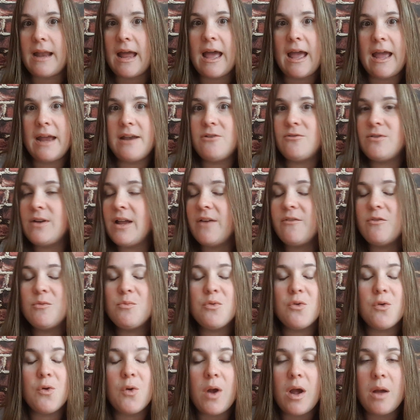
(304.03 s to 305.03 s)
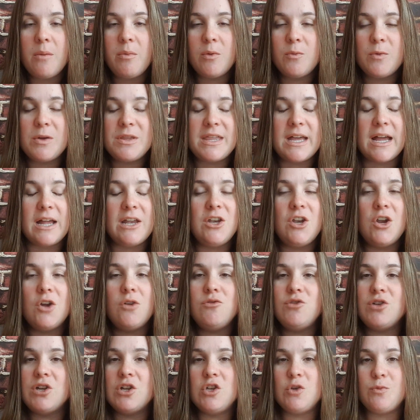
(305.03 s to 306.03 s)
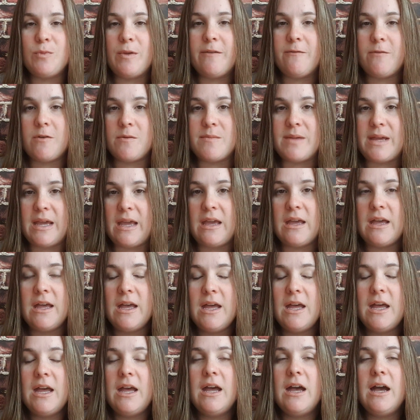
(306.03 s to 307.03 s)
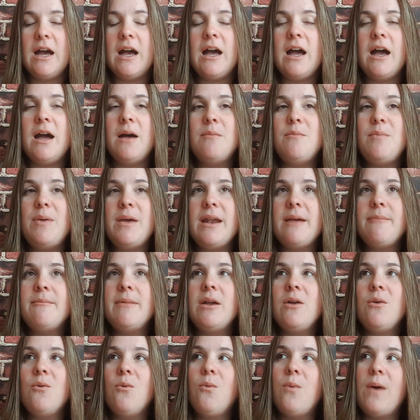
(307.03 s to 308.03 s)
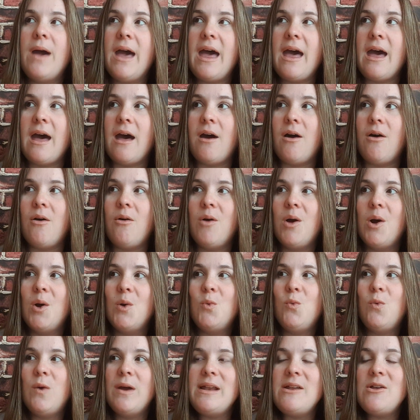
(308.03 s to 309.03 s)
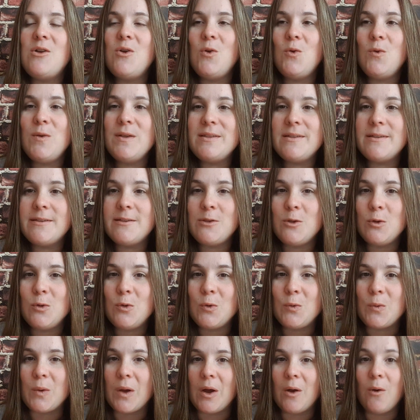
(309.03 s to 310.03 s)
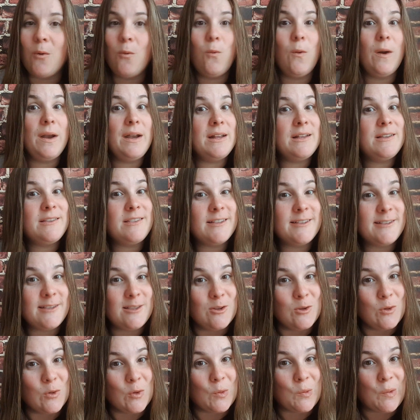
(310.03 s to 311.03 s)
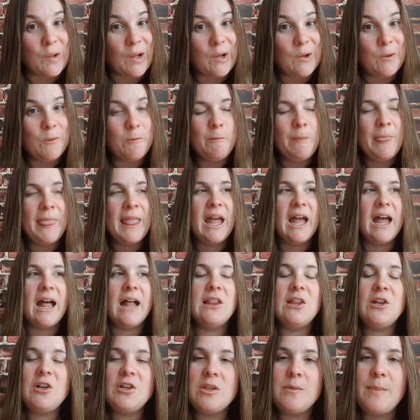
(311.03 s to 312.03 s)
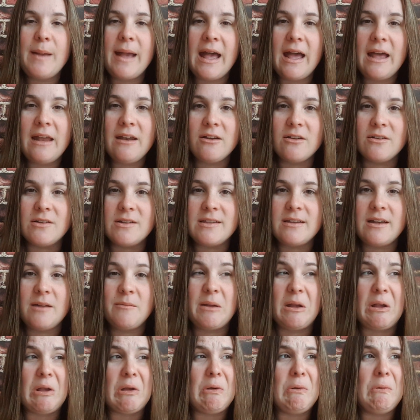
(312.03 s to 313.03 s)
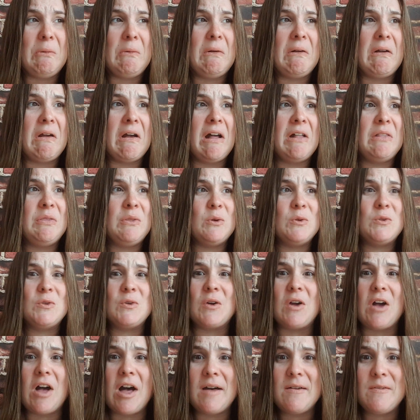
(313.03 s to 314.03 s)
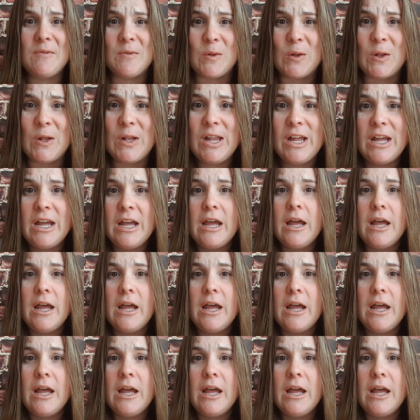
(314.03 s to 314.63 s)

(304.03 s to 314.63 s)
I don't have a problem with that. No judgment from me. But I'm like, wow, who is this LuLaRoe? What is this LuLaRoe? I look at the patterns and I'm like, oh God, those are awful.